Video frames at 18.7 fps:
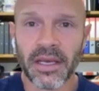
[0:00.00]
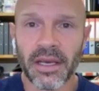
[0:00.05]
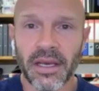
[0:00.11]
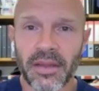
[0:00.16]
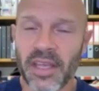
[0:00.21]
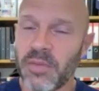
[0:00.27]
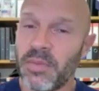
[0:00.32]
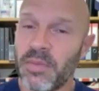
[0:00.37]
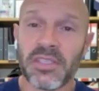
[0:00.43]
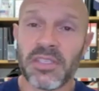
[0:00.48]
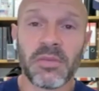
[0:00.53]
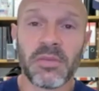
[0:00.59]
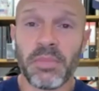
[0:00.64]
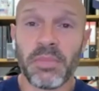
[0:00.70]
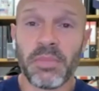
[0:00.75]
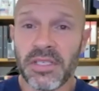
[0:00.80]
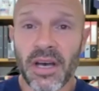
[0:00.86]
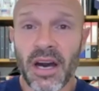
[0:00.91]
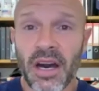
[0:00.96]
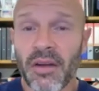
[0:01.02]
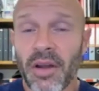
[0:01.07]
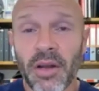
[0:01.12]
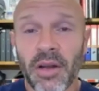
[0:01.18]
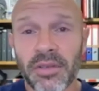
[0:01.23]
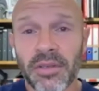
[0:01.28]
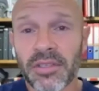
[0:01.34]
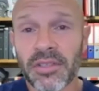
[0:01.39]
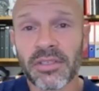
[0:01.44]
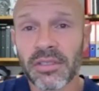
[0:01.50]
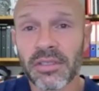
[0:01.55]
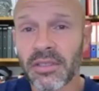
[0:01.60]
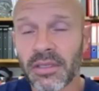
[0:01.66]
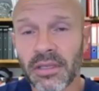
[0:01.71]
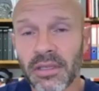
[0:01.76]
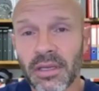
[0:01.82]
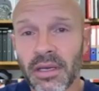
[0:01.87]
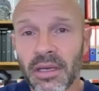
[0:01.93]
There's been some bizarre owners
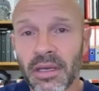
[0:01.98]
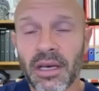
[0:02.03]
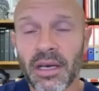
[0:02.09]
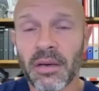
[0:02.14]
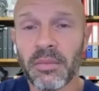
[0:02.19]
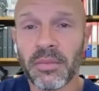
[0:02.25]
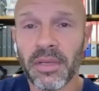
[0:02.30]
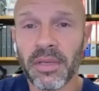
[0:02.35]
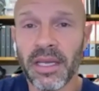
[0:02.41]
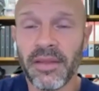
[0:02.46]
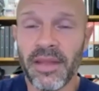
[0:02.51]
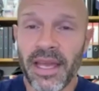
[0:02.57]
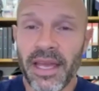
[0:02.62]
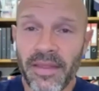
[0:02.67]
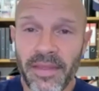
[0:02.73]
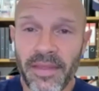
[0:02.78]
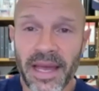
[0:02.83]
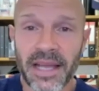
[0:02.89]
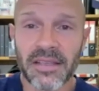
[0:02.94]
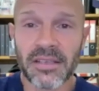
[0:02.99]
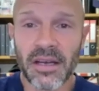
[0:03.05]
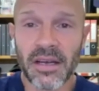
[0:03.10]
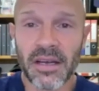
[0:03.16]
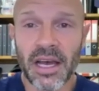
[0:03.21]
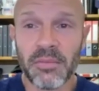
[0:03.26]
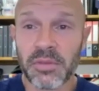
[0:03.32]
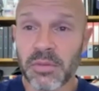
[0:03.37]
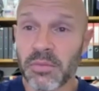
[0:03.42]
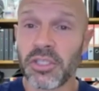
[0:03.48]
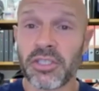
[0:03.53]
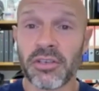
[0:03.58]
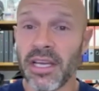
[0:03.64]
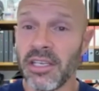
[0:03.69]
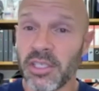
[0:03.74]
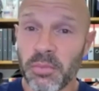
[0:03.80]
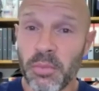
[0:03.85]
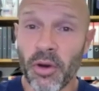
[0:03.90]
in that time, some
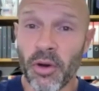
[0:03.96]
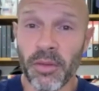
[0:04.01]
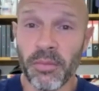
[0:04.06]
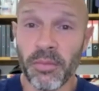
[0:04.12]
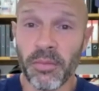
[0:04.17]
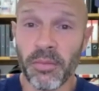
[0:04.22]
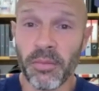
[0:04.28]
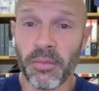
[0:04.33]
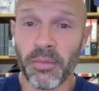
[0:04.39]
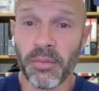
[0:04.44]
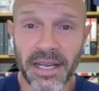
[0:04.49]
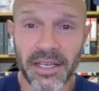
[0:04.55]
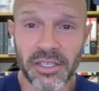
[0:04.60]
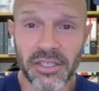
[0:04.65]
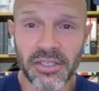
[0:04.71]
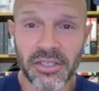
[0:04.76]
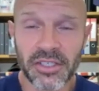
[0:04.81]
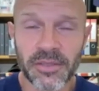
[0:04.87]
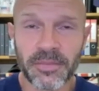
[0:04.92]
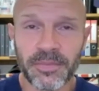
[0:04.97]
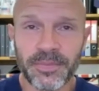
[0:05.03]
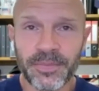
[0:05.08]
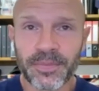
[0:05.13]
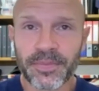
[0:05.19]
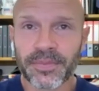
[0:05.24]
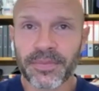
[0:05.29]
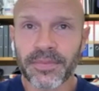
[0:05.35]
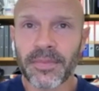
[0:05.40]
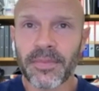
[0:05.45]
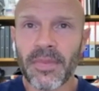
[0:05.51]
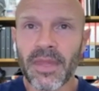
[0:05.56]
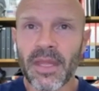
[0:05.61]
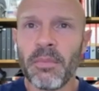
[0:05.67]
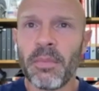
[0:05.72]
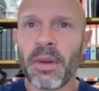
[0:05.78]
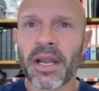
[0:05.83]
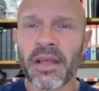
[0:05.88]
strange appointments as managers.
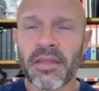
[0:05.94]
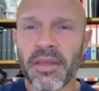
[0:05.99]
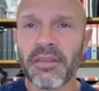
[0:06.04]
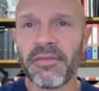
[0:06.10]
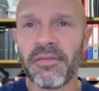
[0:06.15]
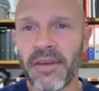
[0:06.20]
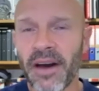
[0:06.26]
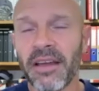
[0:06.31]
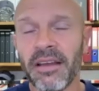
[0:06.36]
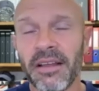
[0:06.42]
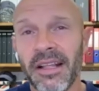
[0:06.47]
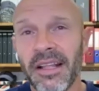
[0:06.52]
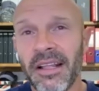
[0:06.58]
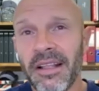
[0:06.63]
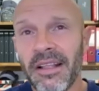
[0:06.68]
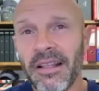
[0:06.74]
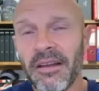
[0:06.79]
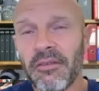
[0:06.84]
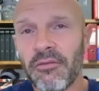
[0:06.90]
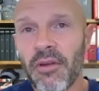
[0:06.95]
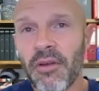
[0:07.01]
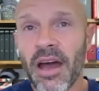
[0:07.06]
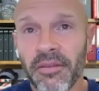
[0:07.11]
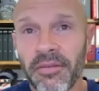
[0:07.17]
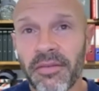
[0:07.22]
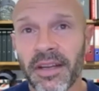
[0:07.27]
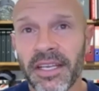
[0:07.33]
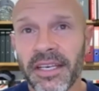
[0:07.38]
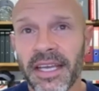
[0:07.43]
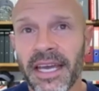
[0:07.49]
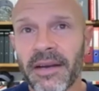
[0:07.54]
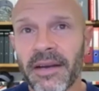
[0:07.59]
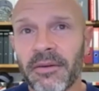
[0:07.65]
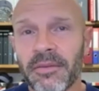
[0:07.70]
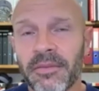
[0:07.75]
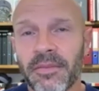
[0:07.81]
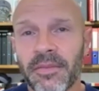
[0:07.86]
But I think rightfully
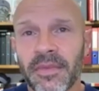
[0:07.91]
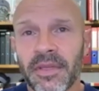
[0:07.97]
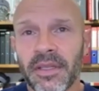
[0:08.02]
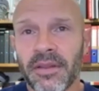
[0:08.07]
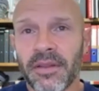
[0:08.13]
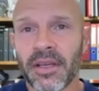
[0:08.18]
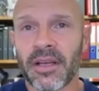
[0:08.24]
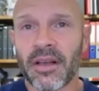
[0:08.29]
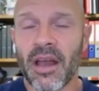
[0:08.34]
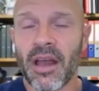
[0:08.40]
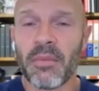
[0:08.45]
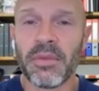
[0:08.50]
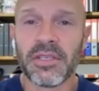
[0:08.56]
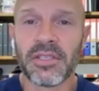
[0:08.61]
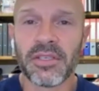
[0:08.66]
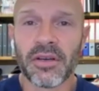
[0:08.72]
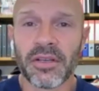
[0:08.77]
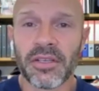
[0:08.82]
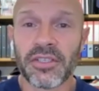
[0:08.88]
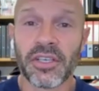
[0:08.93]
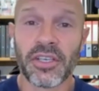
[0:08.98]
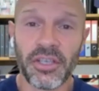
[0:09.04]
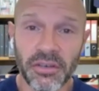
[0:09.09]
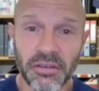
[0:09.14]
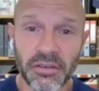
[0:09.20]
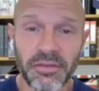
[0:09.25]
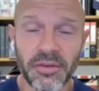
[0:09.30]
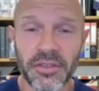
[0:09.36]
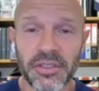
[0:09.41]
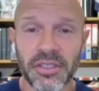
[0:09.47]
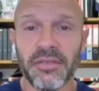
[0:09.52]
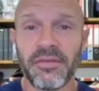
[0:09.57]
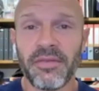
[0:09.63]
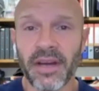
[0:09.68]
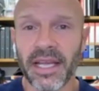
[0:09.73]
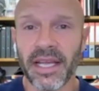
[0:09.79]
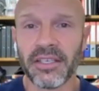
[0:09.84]
now, the club is on a secure footing
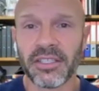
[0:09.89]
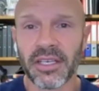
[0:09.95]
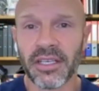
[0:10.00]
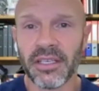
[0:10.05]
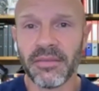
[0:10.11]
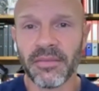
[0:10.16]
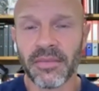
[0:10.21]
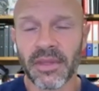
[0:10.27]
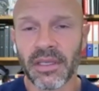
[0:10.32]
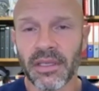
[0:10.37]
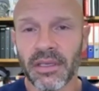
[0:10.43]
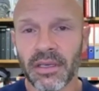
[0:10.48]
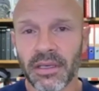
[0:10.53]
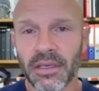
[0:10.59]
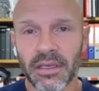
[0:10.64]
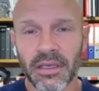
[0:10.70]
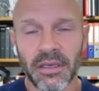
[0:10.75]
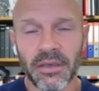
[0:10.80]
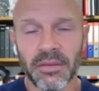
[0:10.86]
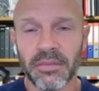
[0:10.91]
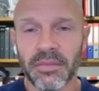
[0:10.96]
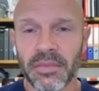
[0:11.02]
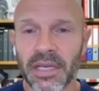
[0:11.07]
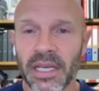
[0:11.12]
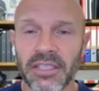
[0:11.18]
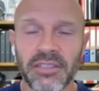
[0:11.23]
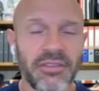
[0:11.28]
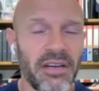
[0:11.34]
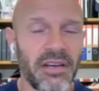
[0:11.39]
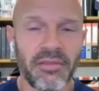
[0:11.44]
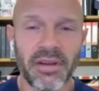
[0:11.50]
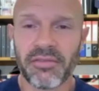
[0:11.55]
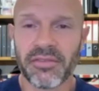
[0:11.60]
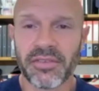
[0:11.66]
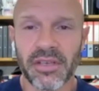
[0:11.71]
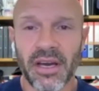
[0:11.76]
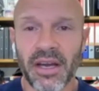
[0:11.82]
financially. Andrea
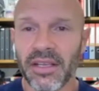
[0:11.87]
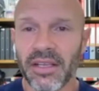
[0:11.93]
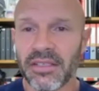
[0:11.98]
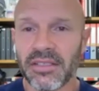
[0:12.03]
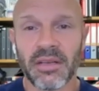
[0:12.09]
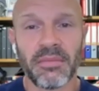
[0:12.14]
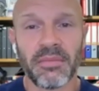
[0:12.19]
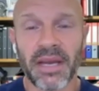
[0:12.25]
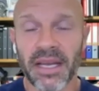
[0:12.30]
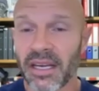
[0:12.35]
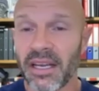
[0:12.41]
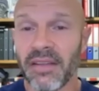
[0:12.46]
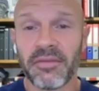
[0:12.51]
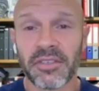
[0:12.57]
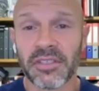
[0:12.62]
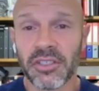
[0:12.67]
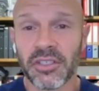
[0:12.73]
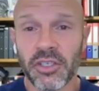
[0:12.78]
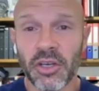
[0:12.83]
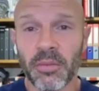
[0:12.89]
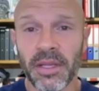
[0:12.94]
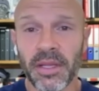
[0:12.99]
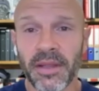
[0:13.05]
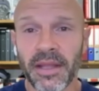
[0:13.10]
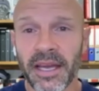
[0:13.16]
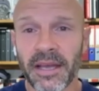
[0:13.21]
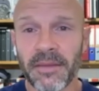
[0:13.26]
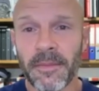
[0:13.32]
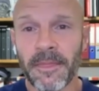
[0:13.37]
Radrizzani has done a magnificent job in that.